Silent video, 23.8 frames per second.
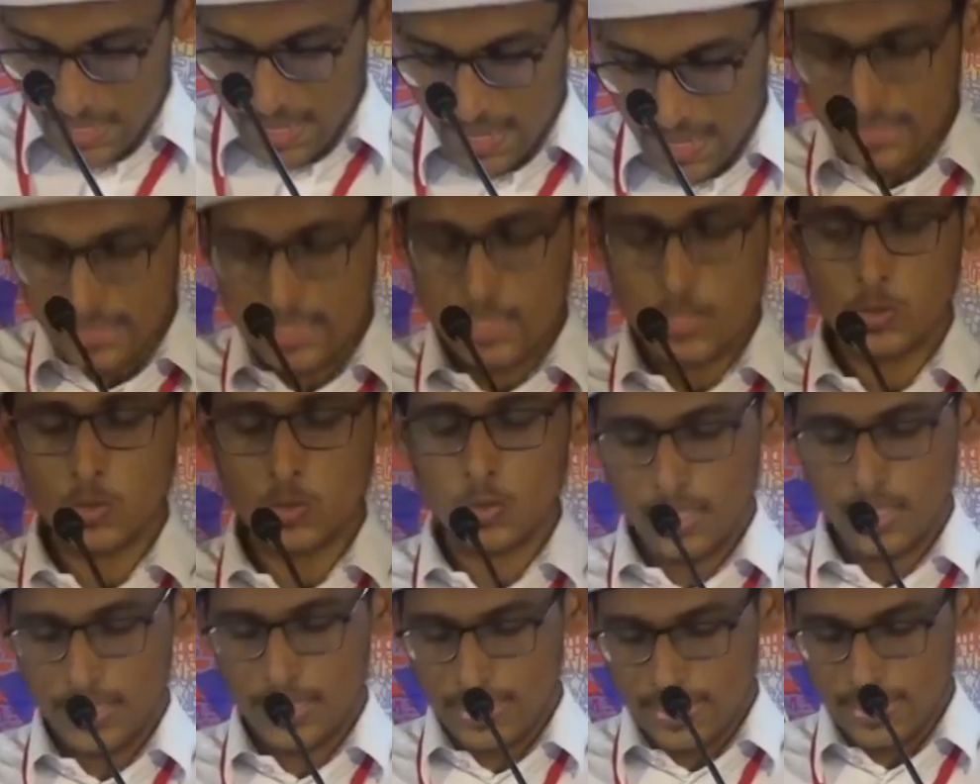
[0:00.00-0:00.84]
And the
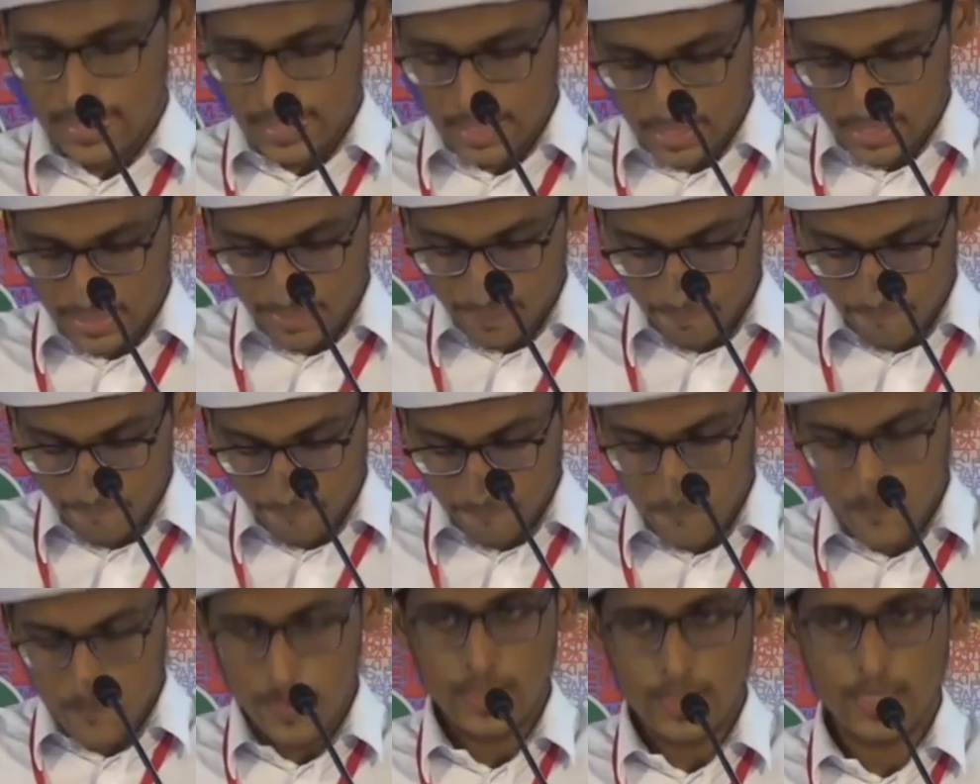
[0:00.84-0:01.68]
Surah Nisa,
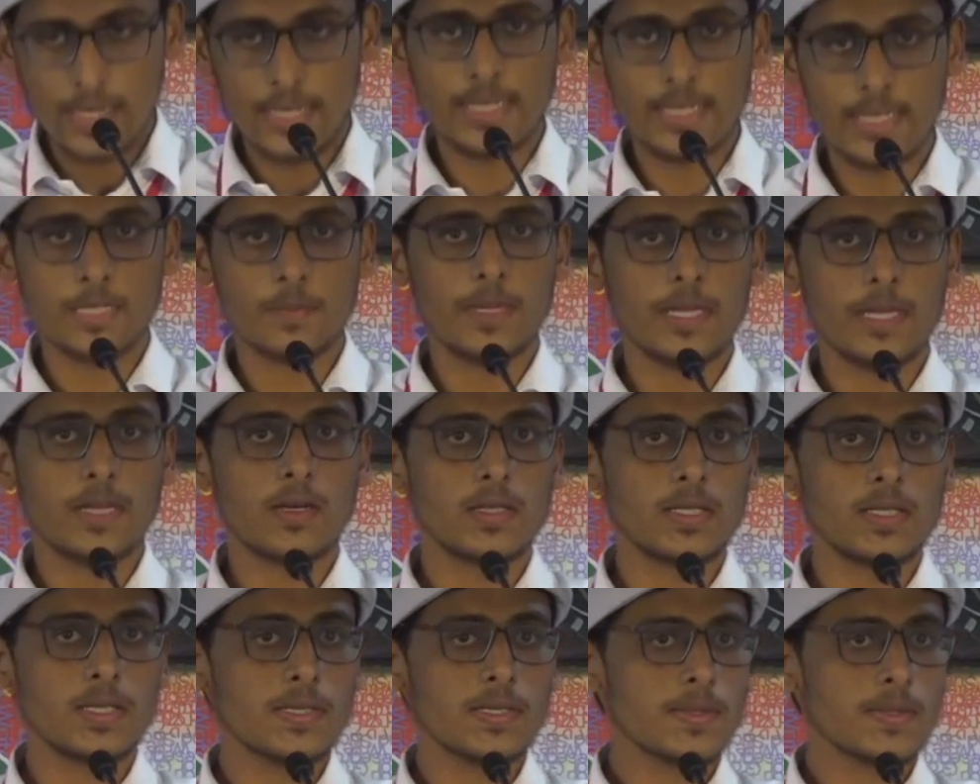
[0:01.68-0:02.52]
it is
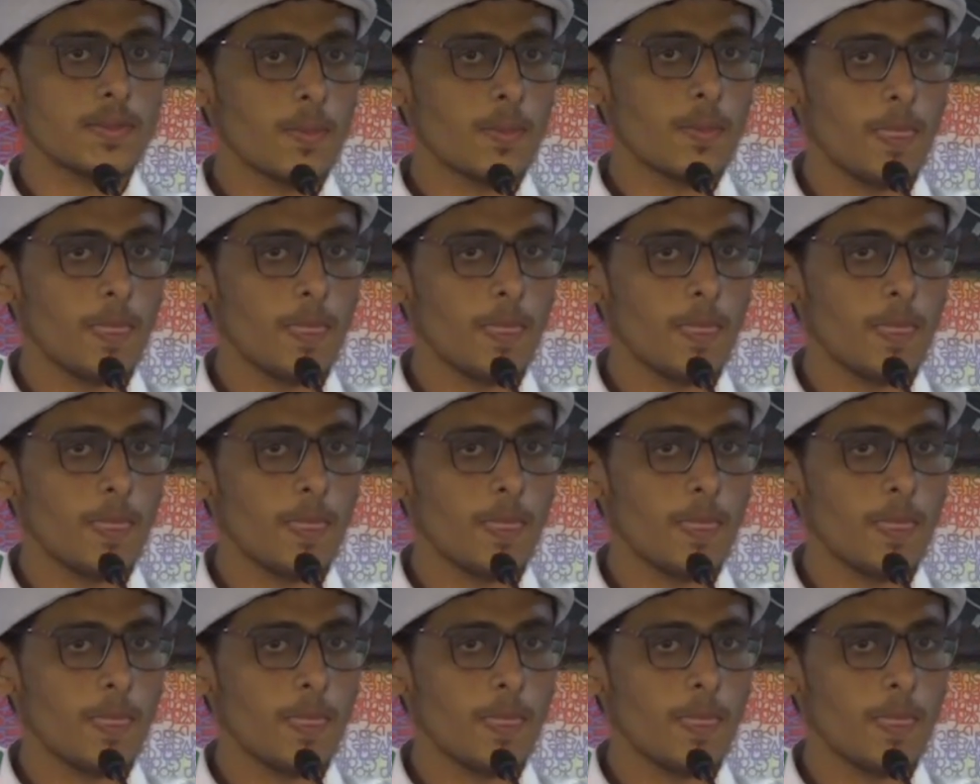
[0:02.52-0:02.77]
because